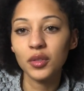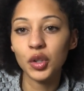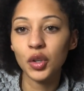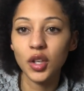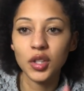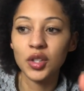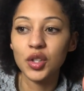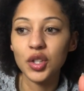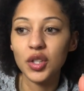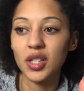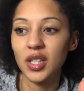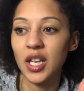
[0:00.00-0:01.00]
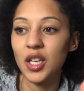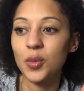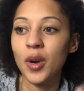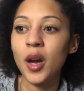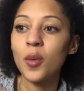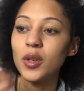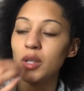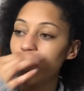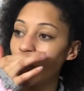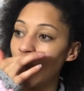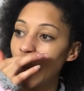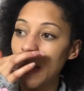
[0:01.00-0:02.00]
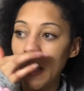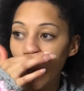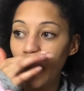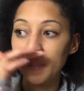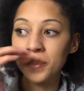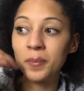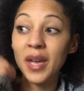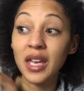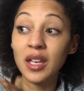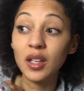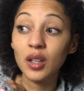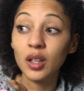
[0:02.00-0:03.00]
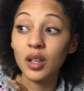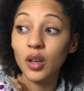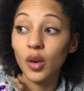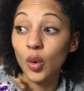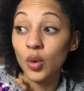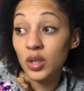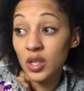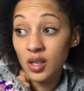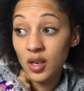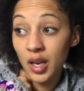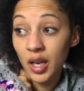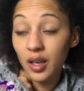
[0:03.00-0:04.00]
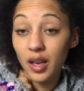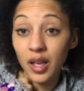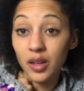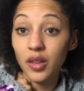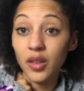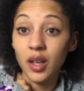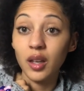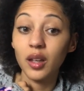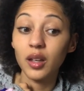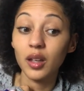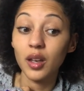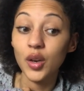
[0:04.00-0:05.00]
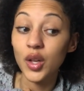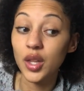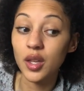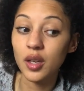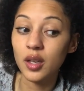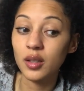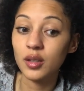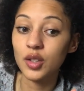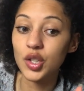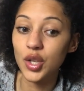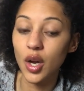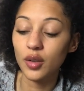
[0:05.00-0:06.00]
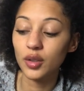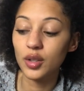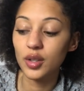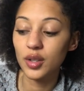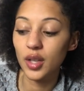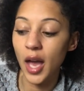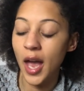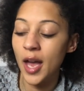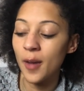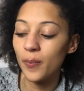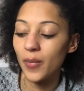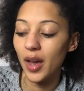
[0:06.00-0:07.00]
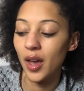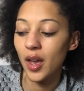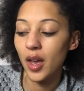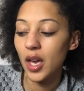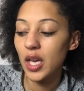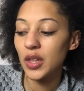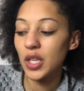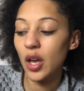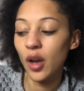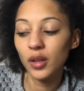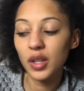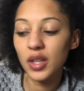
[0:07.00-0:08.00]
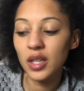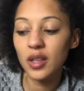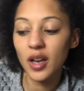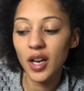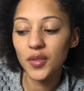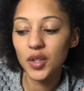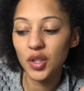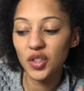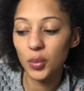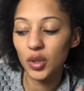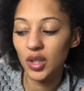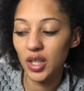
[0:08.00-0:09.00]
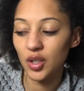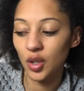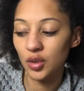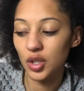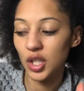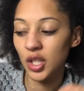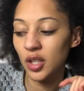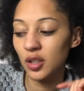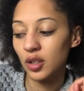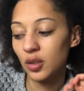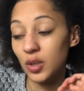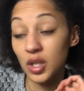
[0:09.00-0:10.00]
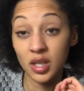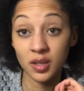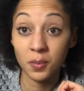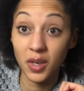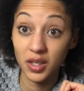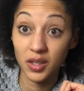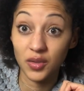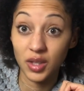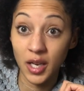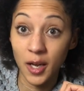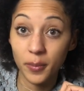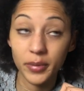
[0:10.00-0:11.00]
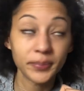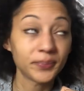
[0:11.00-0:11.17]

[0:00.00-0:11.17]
gotten to the stage where I want to make or design anything other than socks. The only thing that I've sort of progressed onto, which is a massive step,